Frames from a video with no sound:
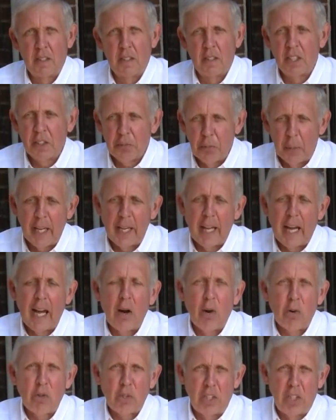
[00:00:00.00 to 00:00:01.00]
Let's make
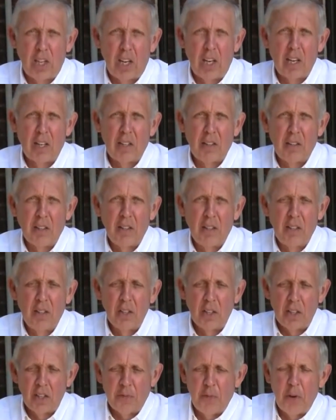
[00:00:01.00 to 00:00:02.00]
ours count.
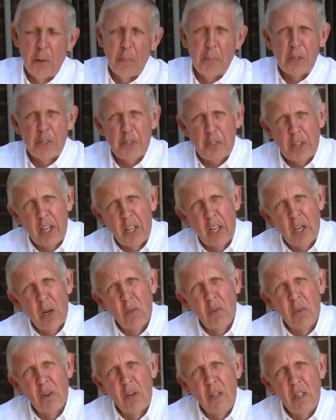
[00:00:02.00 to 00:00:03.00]
Let's flip this thing
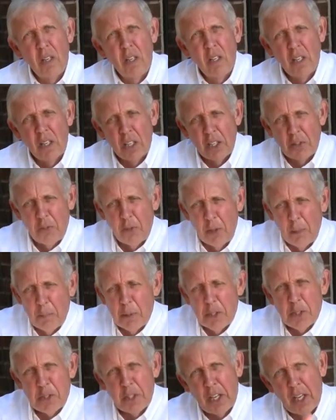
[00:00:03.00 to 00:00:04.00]
over. Let's flip
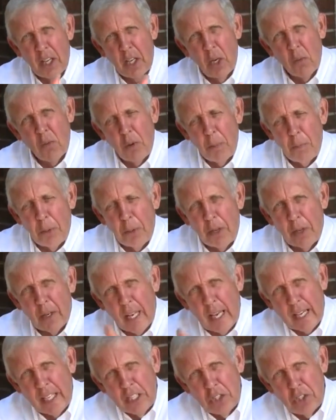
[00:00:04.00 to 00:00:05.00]
this thing over and put it
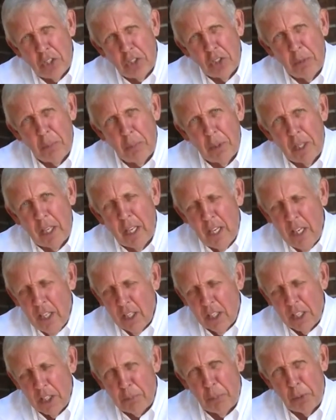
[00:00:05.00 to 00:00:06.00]
like it should be.
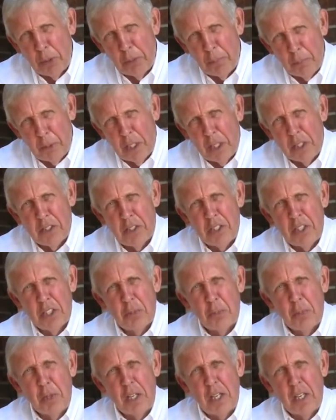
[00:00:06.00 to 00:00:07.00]
Let's put
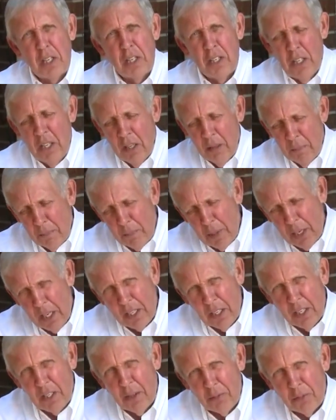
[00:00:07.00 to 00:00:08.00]
businessmen, men
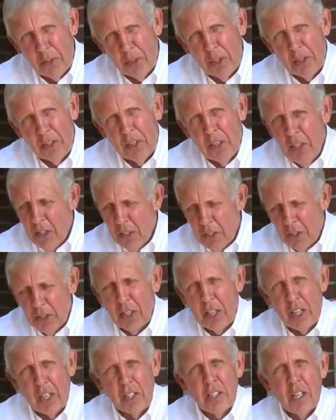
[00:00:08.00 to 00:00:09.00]
that have done
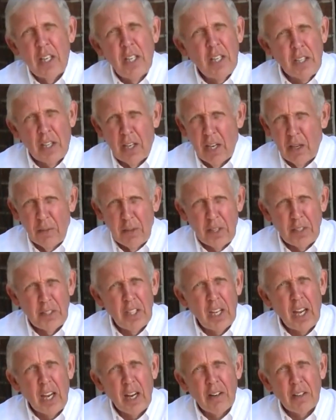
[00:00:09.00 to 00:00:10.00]
things, that have
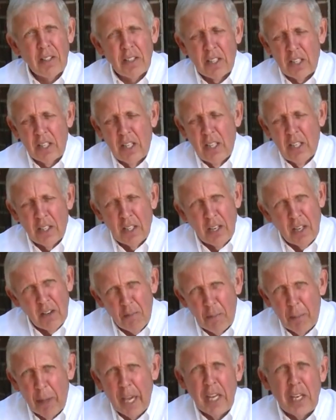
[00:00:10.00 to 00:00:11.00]
integrity, that
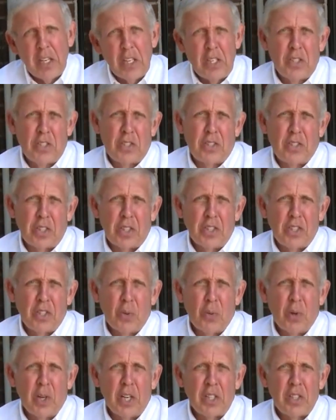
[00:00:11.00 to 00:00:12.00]
have managed
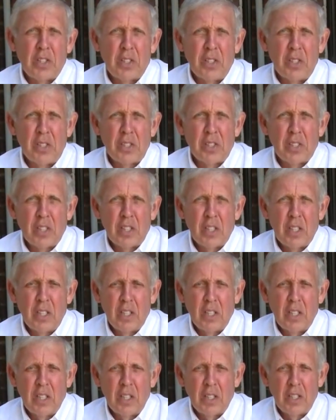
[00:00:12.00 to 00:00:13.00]
situations.
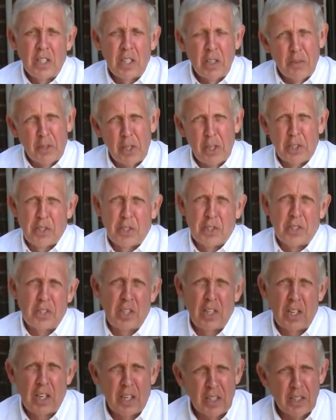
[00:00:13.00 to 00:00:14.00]
Give us a
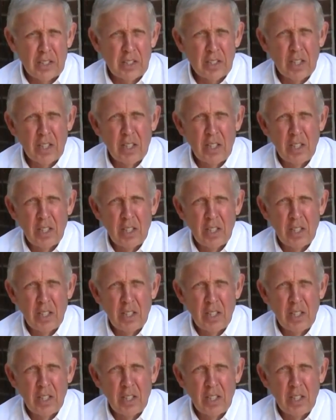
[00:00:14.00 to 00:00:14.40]
chance